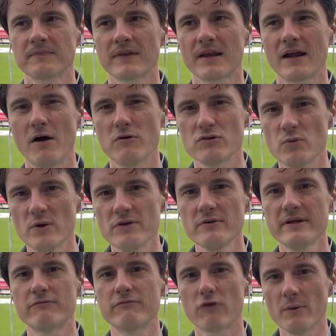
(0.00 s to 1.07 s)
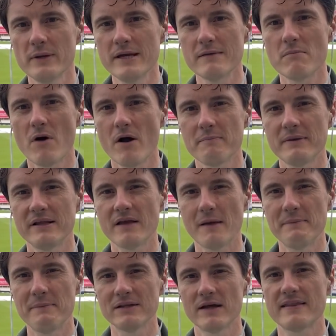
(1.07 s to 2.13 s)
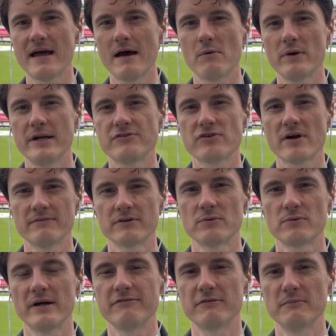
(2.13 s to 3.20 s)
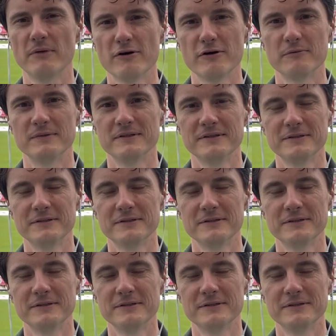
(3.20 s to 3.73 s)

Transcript: I was wondering if Rohit might be a bit like that when he travelled away from home.